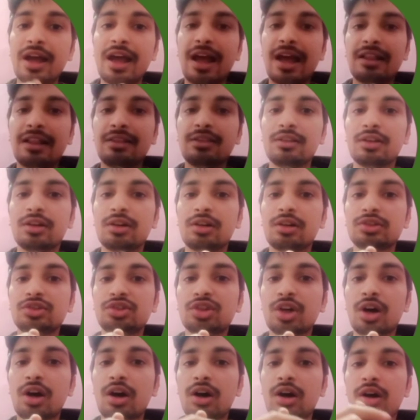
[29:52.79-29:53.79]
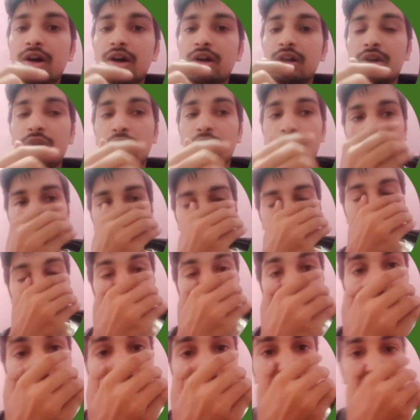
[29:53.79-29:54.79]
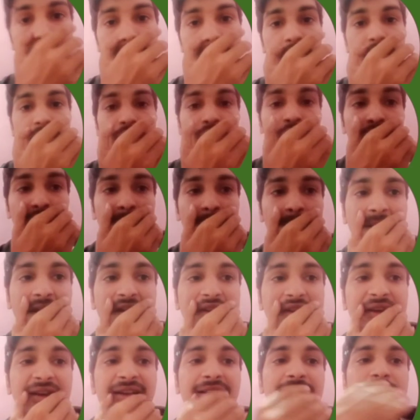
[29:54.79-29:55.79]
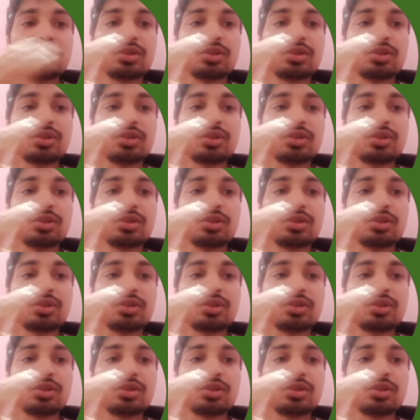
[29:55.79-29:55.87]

and the jaw lower part.